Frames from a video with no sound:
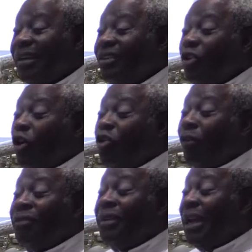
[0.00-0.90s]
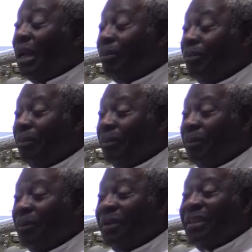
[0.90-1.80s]
None of them
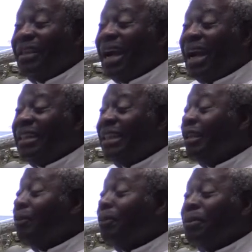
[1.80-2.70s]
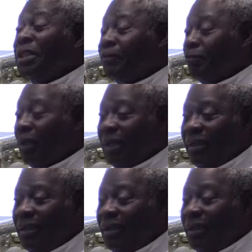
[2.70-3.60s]
died peacefully.
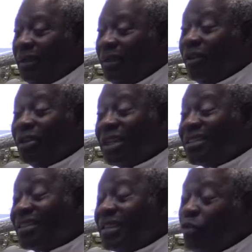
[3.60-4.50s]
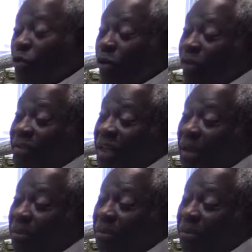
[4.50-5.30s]
Not a single one of them.